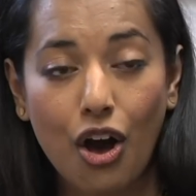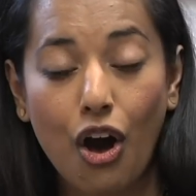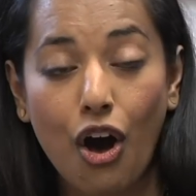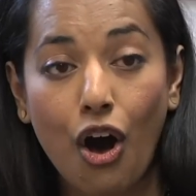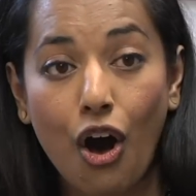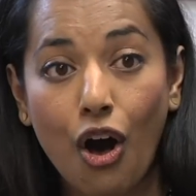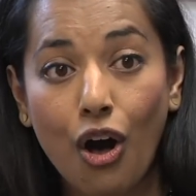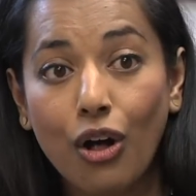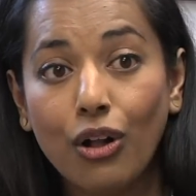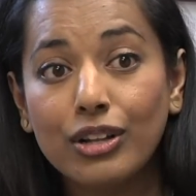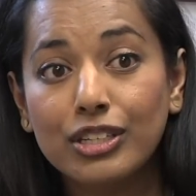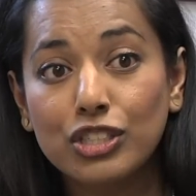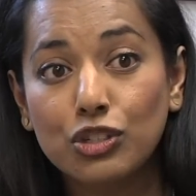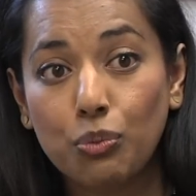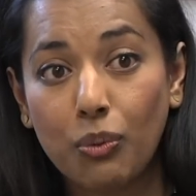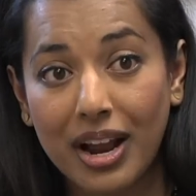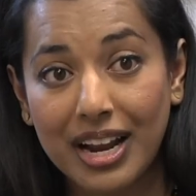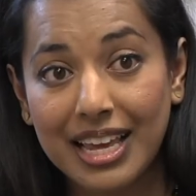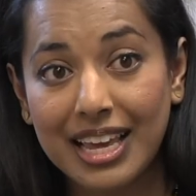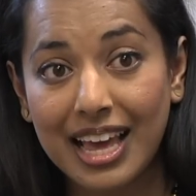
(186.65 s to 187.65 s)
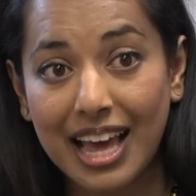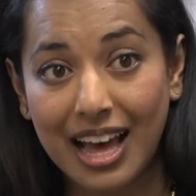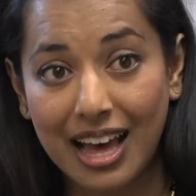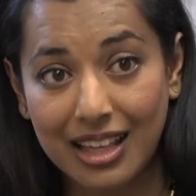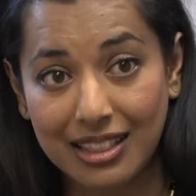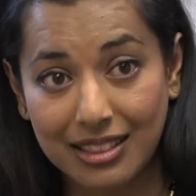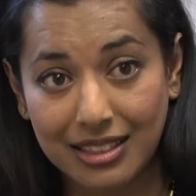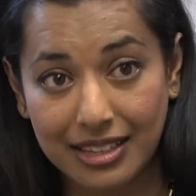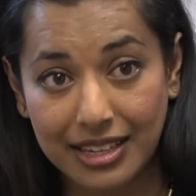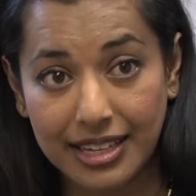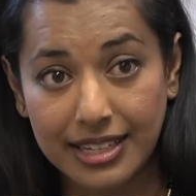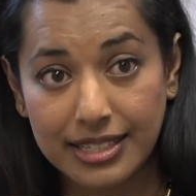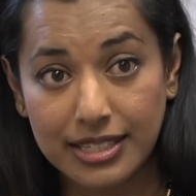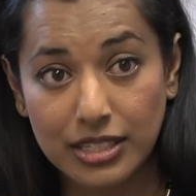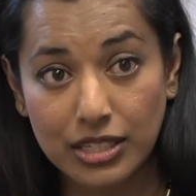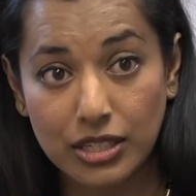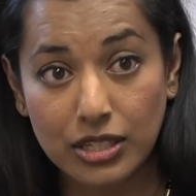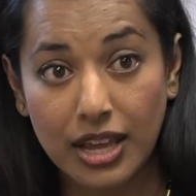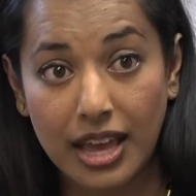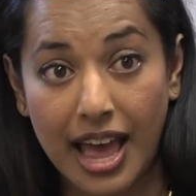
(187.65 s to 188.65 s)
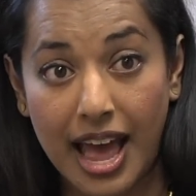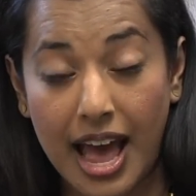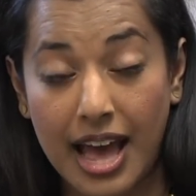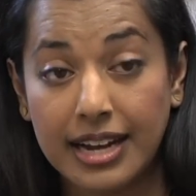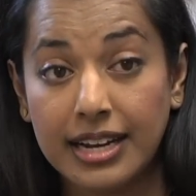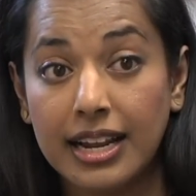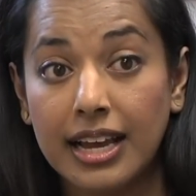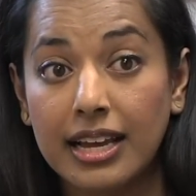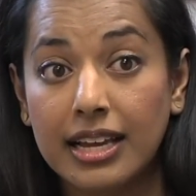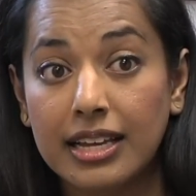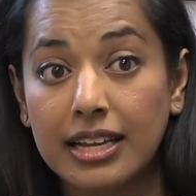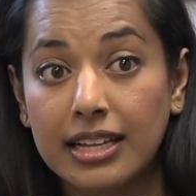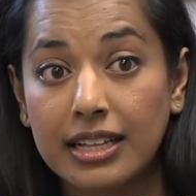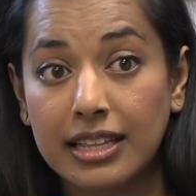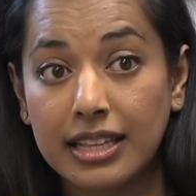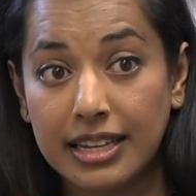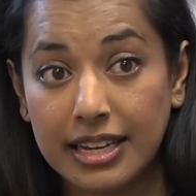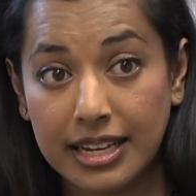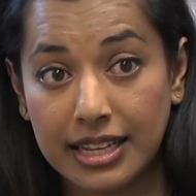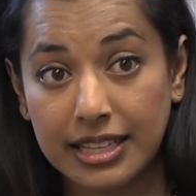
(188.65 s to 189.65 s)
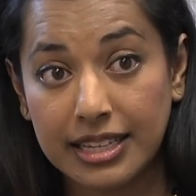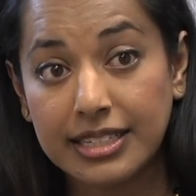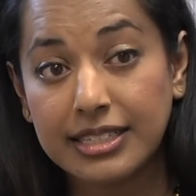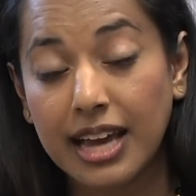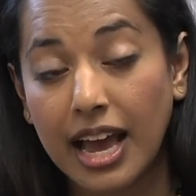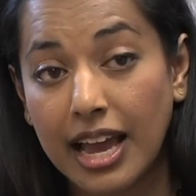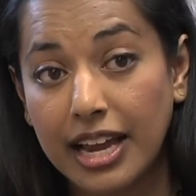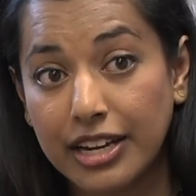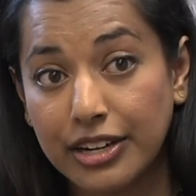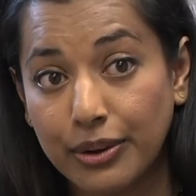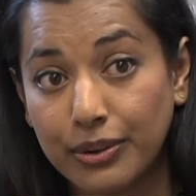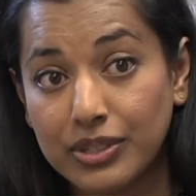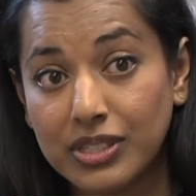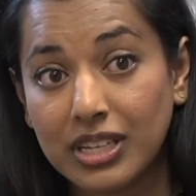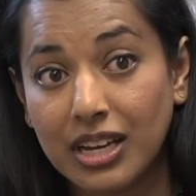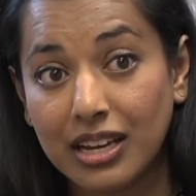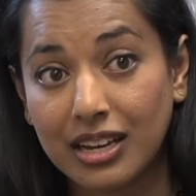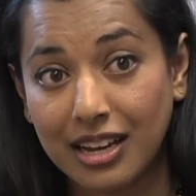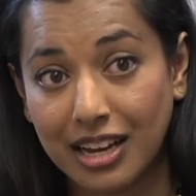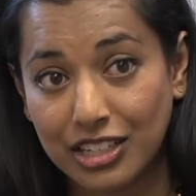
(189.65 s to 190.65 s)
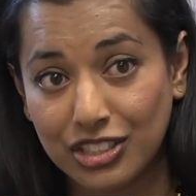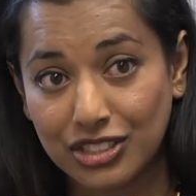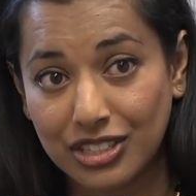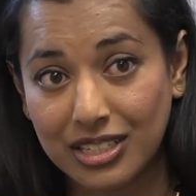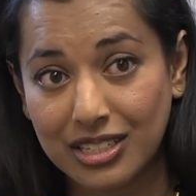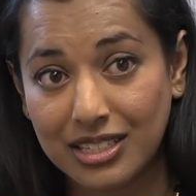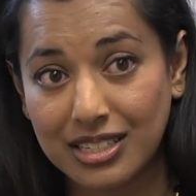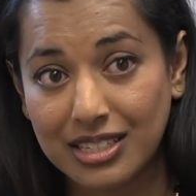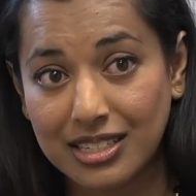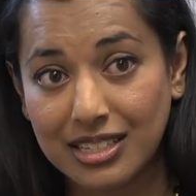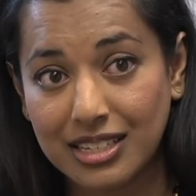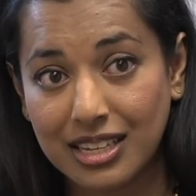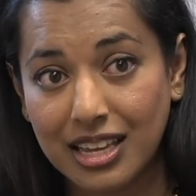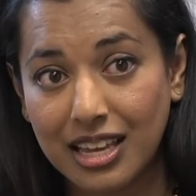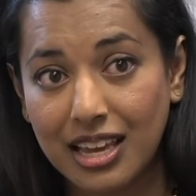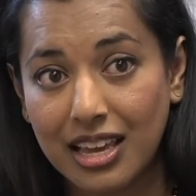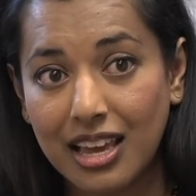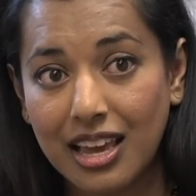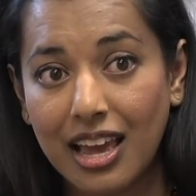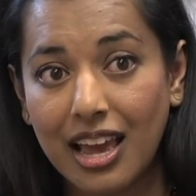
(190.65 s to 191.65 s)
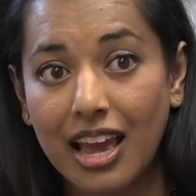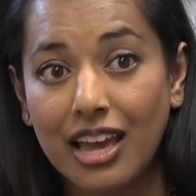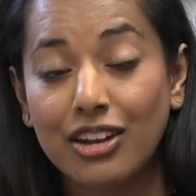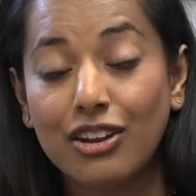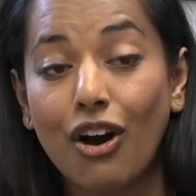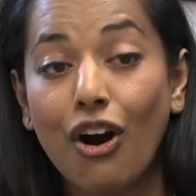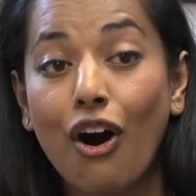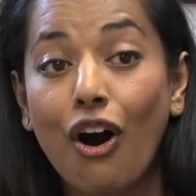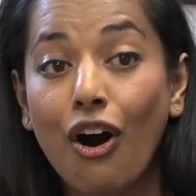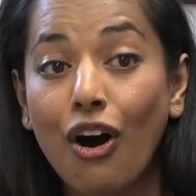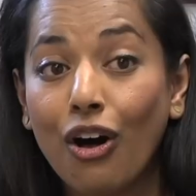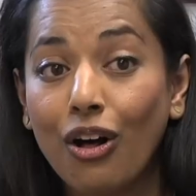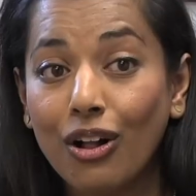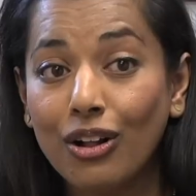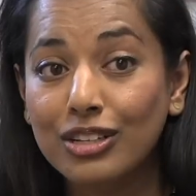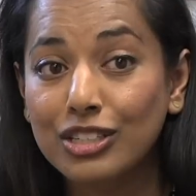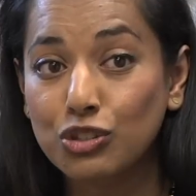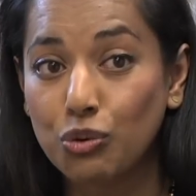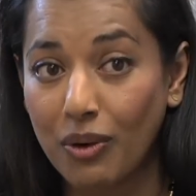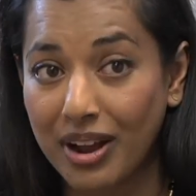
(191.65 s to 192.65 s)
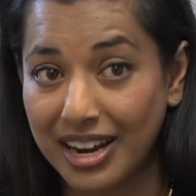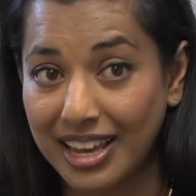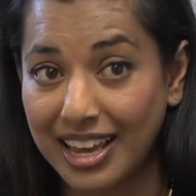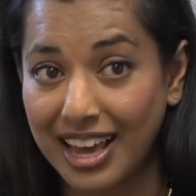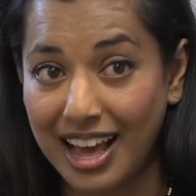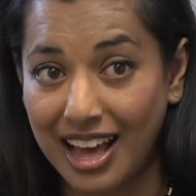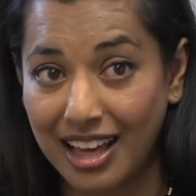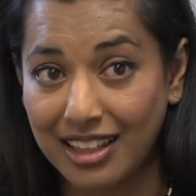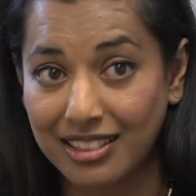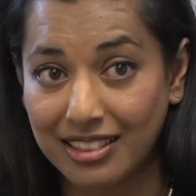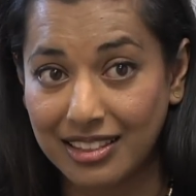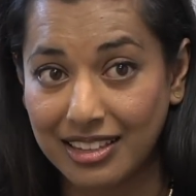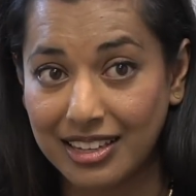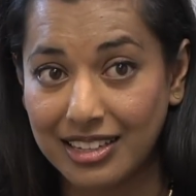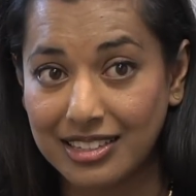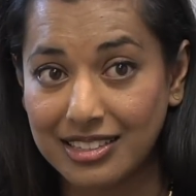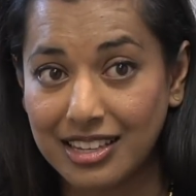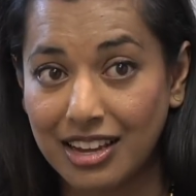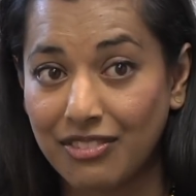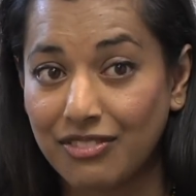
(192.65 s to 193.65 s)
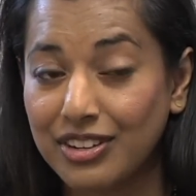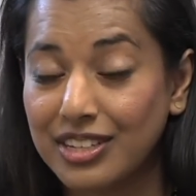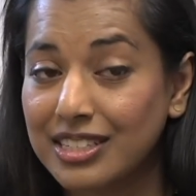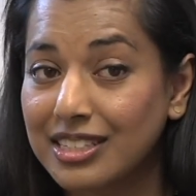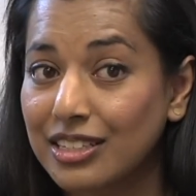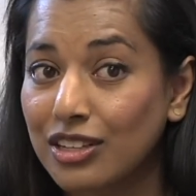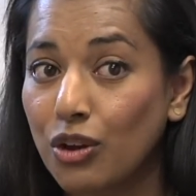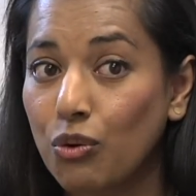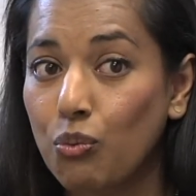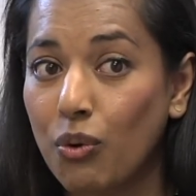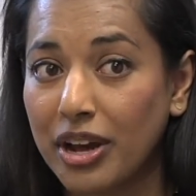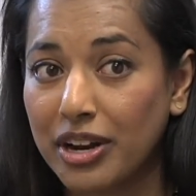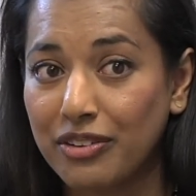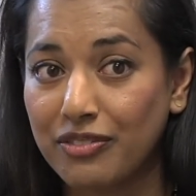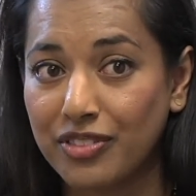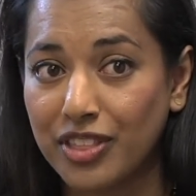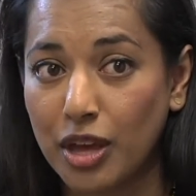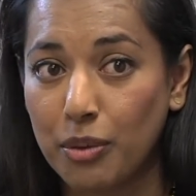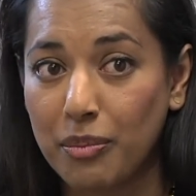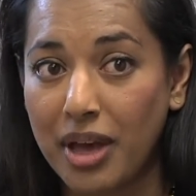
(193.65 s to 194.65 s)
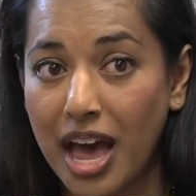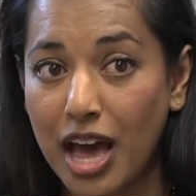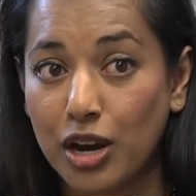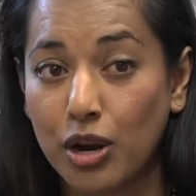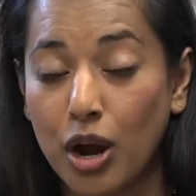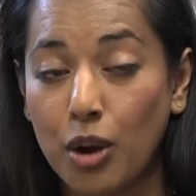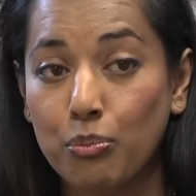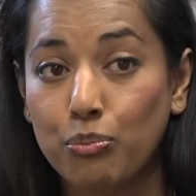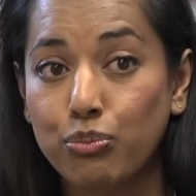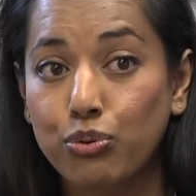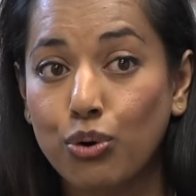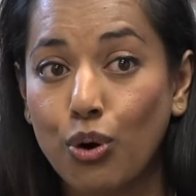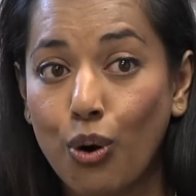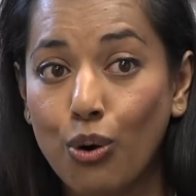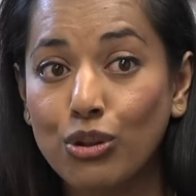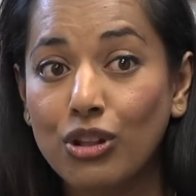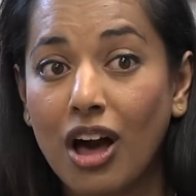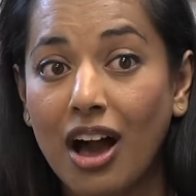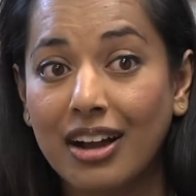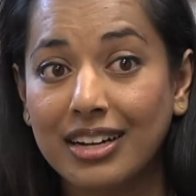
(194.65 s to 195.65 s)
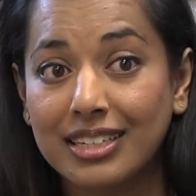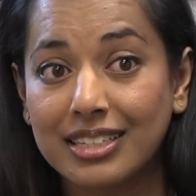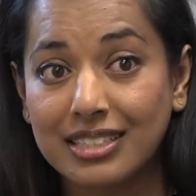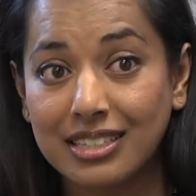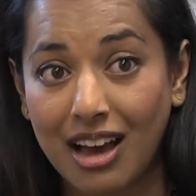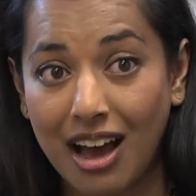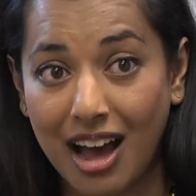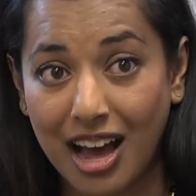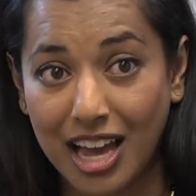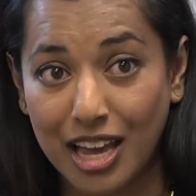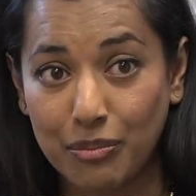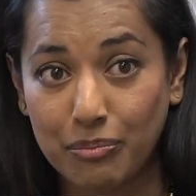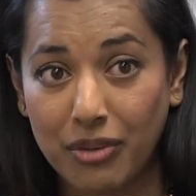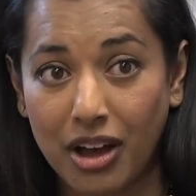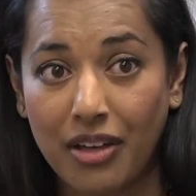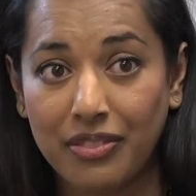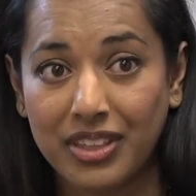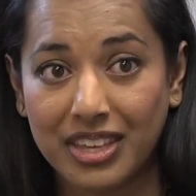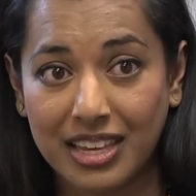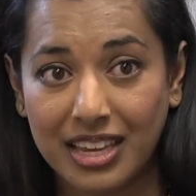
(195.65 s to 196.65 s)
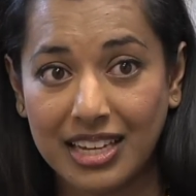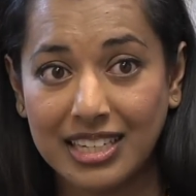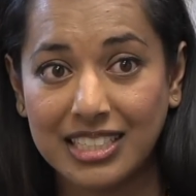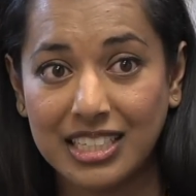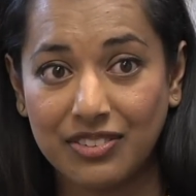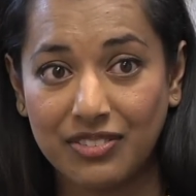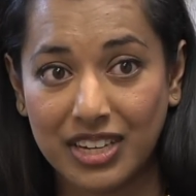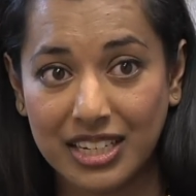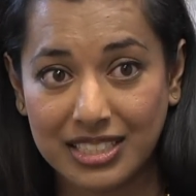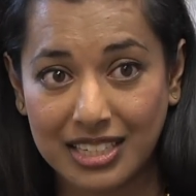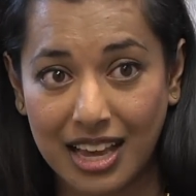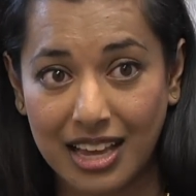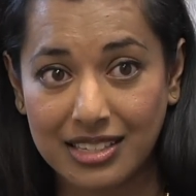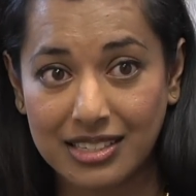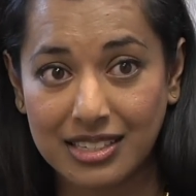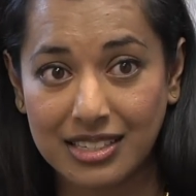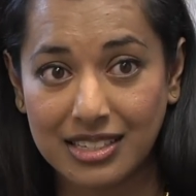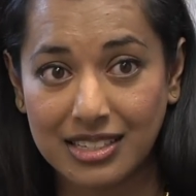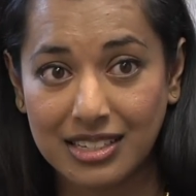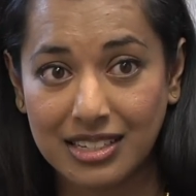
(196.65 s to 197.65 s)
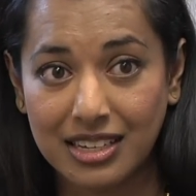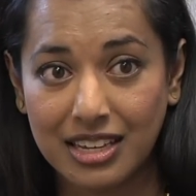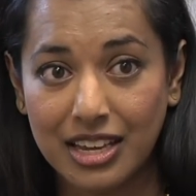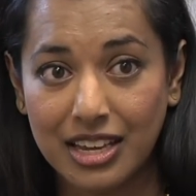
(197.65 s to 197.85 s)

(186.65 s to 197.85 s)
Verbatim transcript: All twenty athletes had clinically diagnosed concussions. And all twenty athletes, every single one of them, had a prolonged time on the King-Devick test.